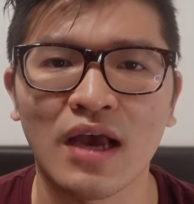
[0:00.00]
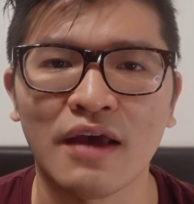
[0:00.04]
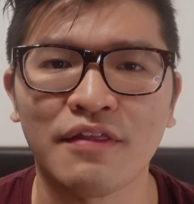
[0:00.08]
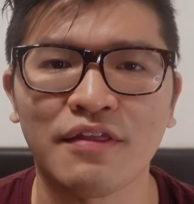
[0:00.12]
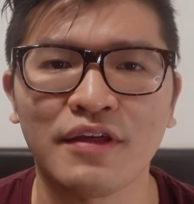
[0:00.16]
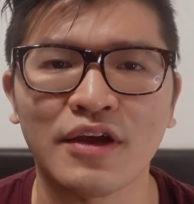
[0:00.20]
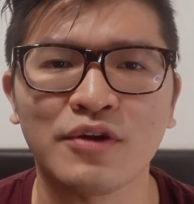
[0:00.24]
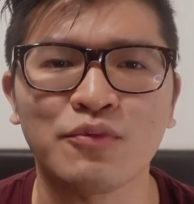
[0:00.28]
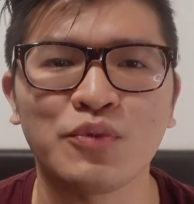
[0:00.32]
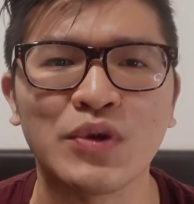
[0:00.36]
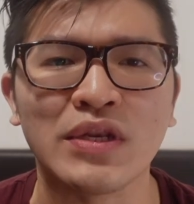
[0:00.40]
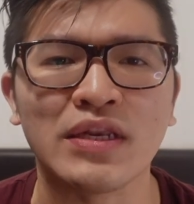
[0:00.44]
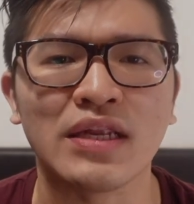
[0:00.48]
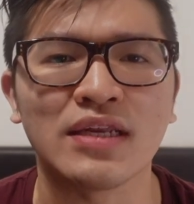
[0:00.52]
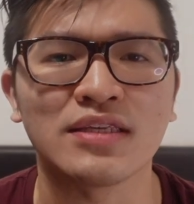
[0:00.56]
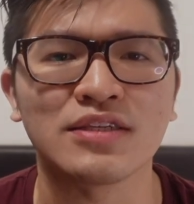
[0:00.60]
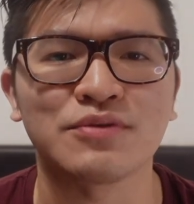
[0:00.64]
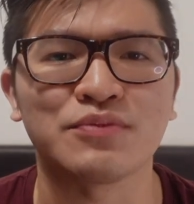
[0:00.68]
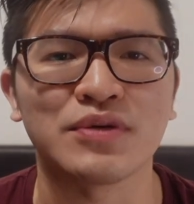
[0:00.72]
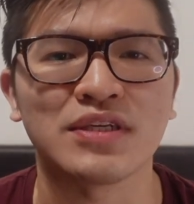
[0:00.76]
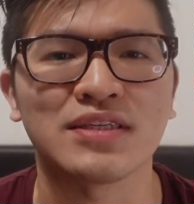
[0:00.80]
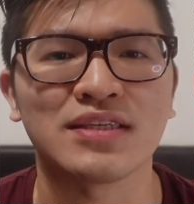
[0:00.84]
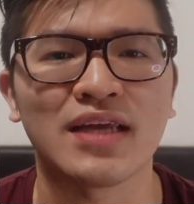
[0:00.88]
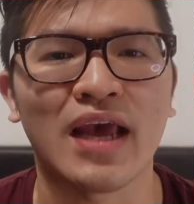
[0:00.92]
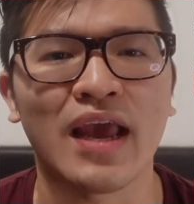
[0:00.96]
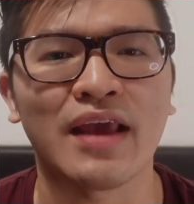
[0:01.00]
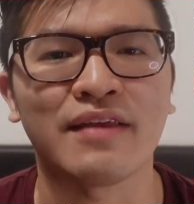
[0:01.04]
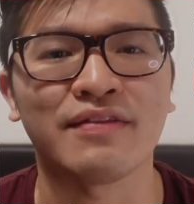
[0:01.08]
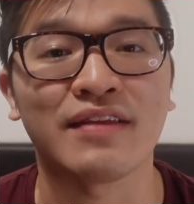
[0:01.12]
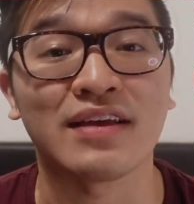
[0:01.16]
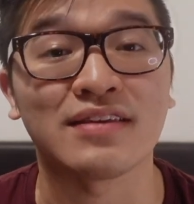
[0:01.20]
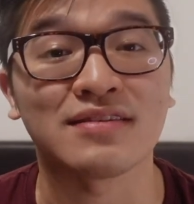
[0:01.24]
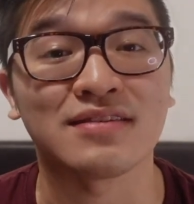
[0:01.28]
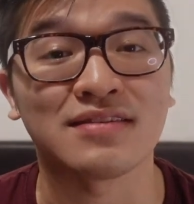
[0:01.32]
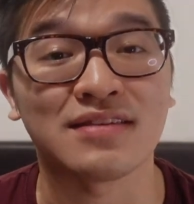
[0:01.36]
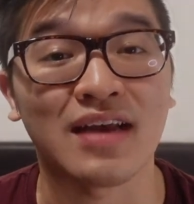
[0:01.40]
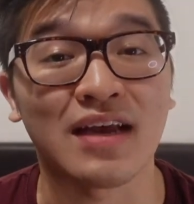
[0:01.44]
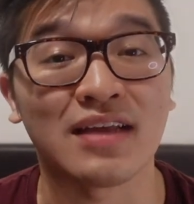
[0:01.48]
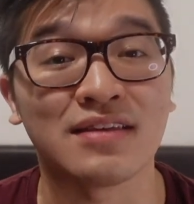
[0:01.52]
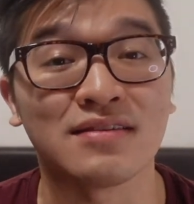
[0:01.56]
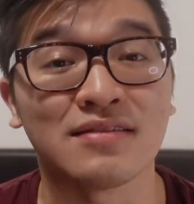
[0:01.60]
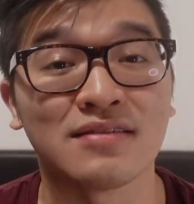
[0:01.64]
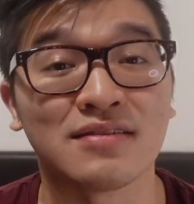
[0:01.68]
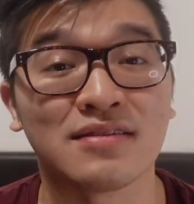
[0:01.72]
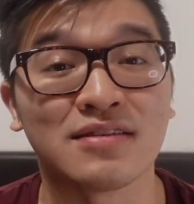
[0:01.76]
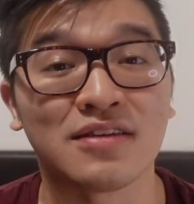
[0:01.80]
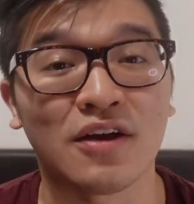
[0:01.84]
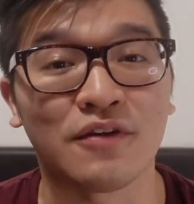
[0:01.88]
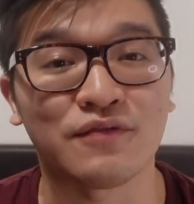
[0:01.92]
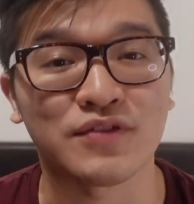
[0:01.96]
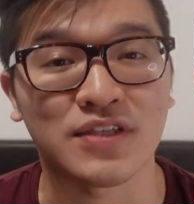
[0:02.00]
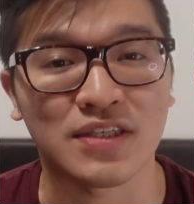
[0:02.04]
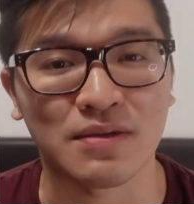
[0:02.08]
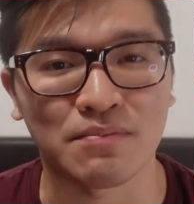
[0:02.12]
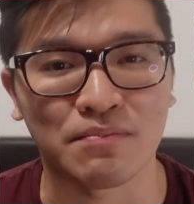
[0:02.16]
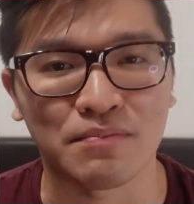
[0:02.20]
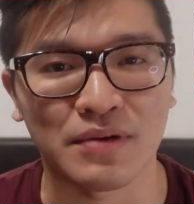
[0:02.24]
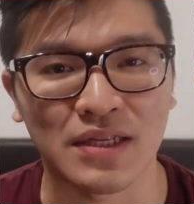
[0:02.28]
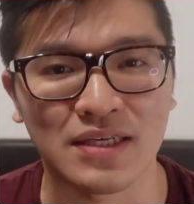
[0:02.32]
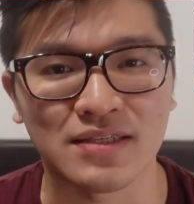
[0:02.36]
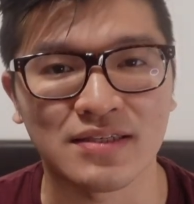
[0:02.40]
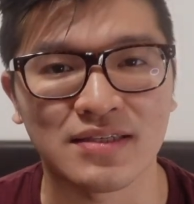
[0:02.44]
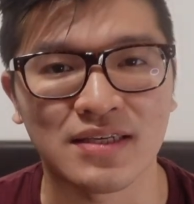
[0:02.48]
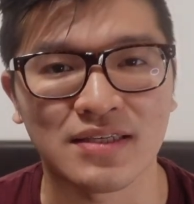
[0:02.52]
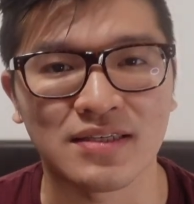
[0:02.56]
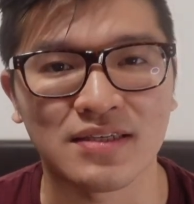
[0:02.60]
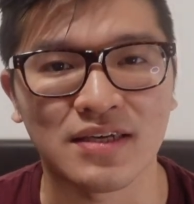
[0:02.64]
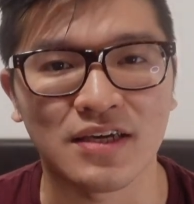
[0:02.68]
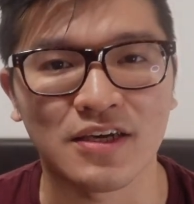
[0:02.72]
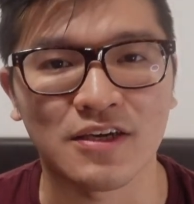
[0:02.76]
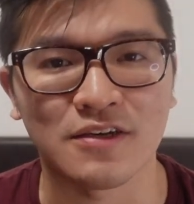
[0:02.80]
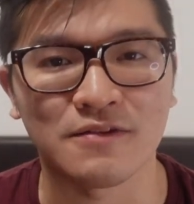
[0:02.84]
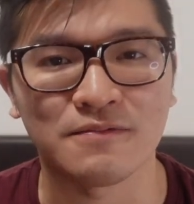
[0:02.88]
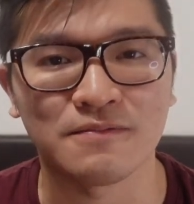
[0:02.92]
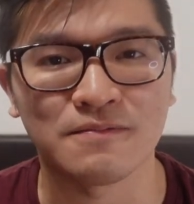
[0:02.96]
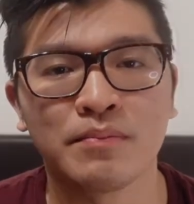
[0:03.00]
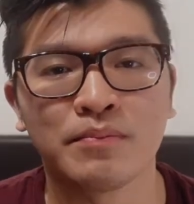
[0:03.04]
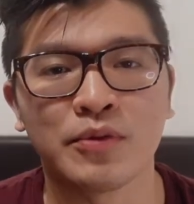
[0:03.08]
I think we need to retain that sense of simplicity.